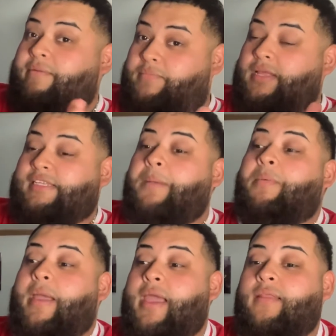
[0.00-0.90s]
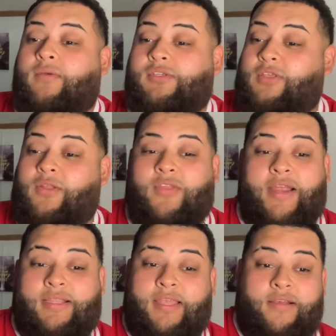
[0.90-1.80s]
At the top of my head, those are the only thing I
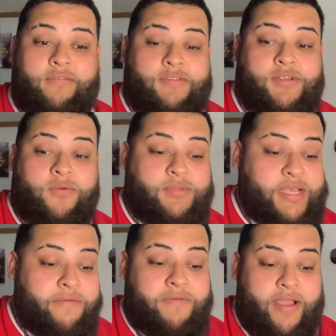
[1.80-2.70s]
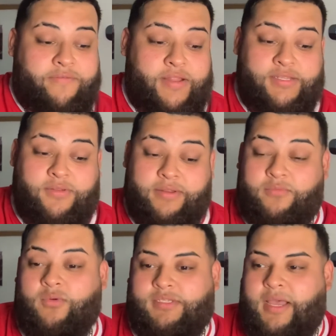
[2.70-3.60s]
can think of. So top five,
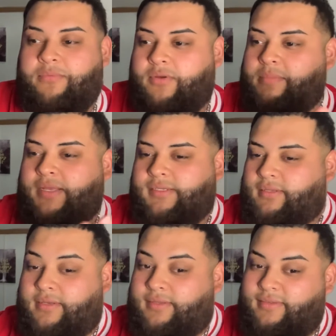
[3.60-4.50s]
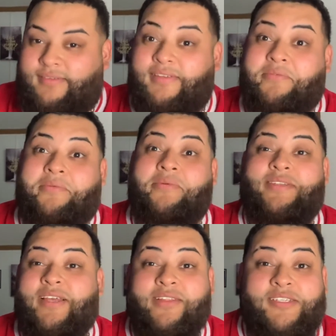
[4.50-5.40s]
top three basically, because
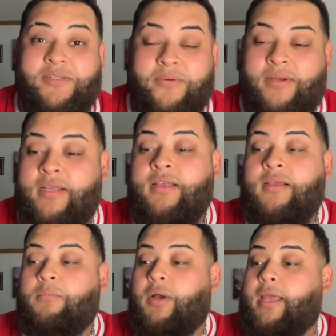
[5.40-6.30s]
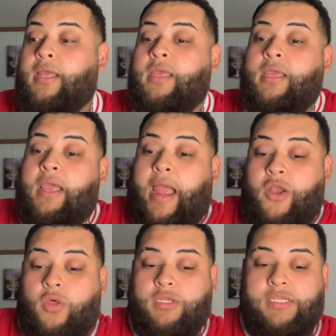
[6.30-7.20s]
who's the other two? But I
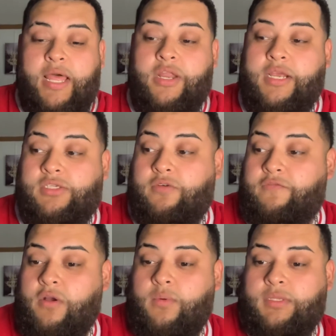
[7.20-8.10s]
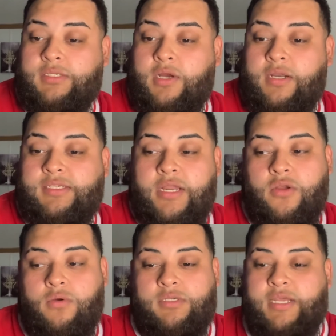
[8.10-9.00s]
know there's a lot of you guys do fuck with this artist. I
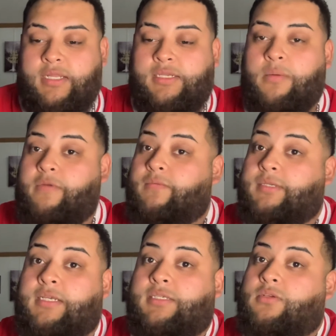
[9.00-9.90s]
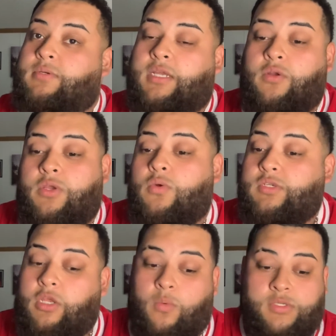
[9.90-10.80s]
know, shout out to everybody from Texas too, because I know you
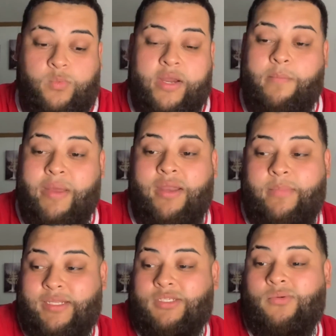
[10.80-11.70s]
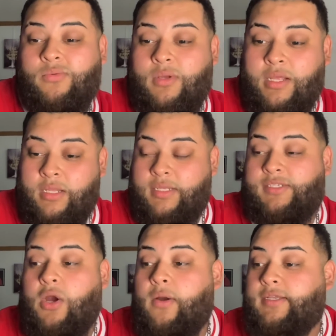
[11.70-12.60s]
guys are the ones recommending me to
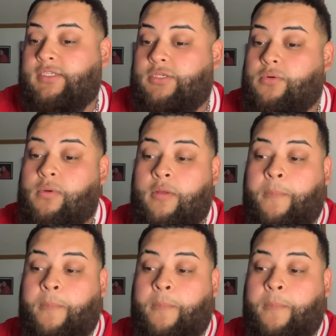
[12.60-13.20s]
this artist too.